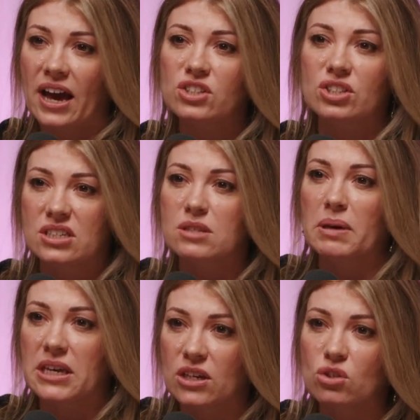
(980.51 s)
actually
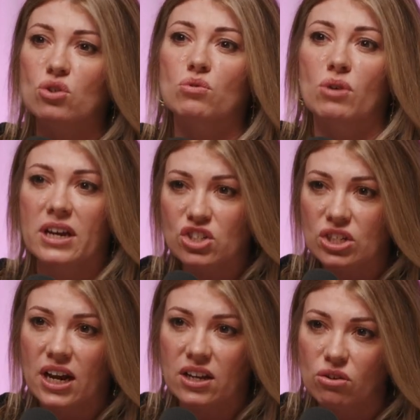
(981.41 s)
speaking to or
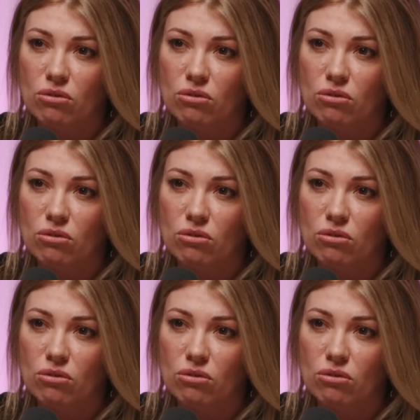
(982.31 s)
educating your